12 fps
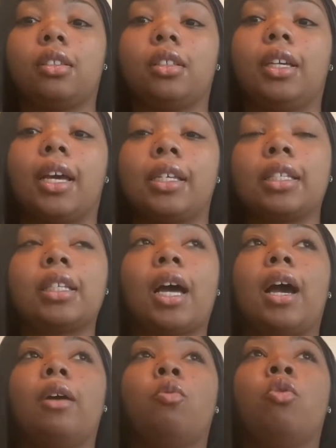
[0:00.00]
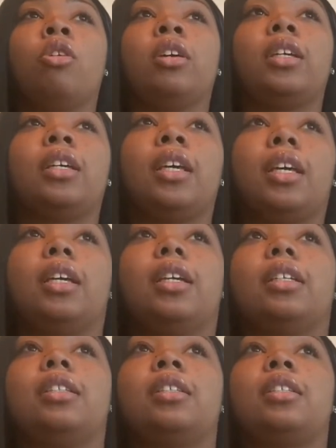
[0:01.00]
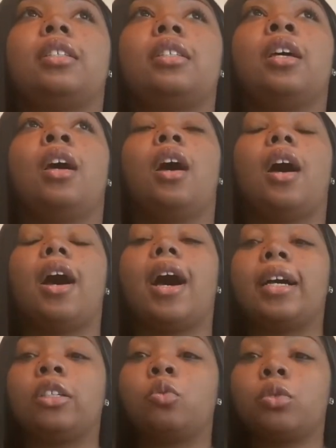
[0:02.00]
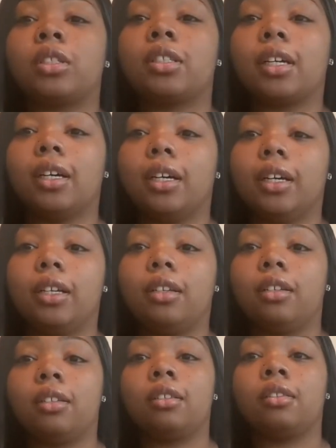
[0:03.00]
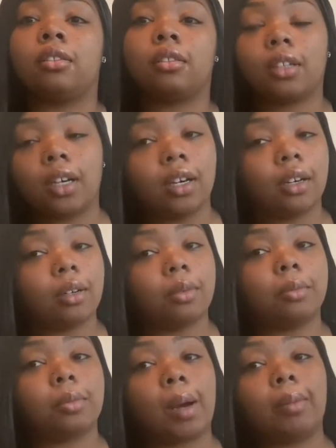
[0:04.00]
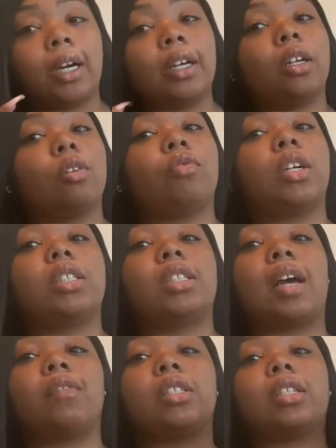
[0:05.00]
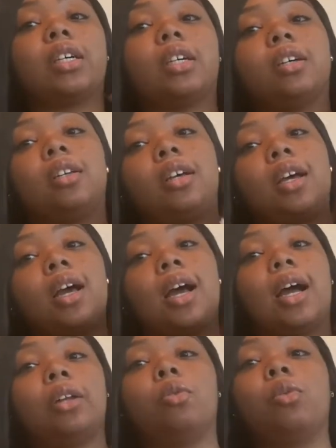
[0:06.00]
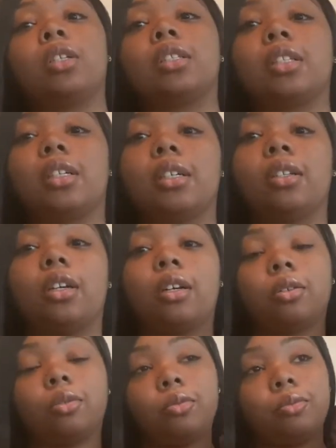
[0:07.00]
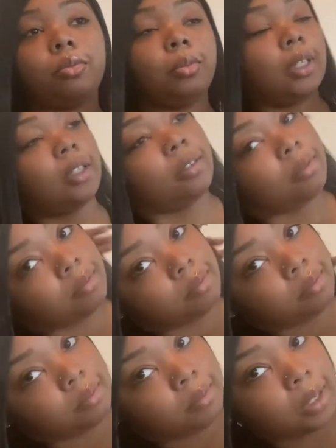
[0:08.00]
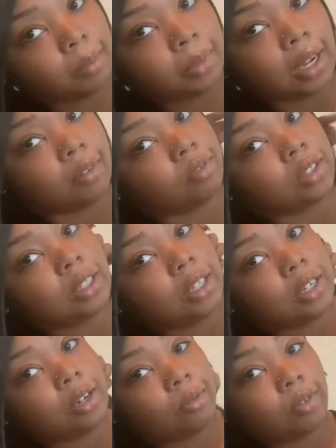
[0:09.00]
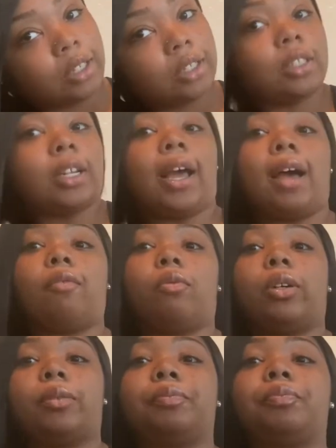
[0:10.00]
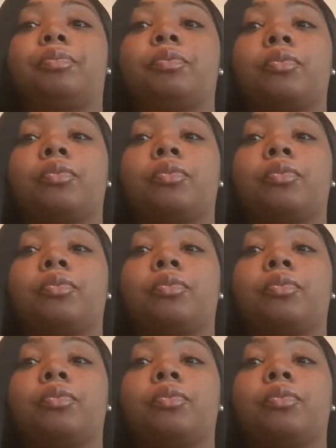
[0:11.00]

Yes, I want kids. I just want a son. Um, I'm not in no rush to have a son. I do want a son though, but I'm not really in no rush to have one.